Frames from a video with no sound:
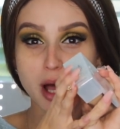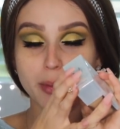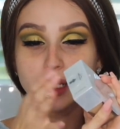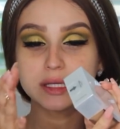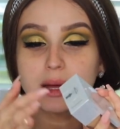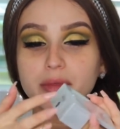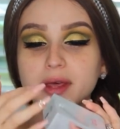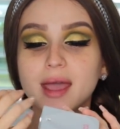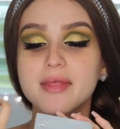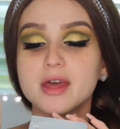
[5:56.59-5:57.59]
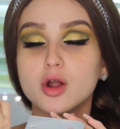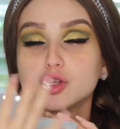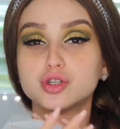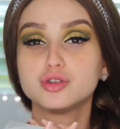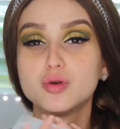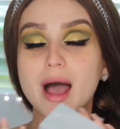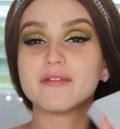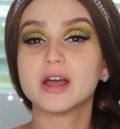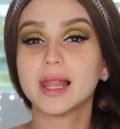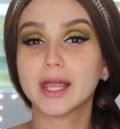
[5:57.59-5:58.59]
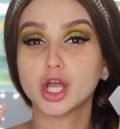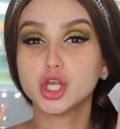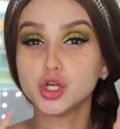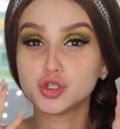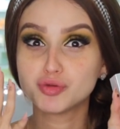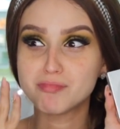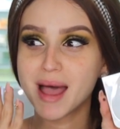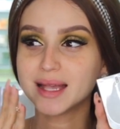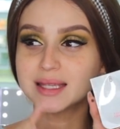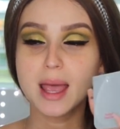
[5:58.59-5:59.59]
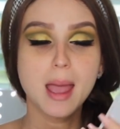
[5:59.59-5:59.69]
up on something and then you have like a huge mess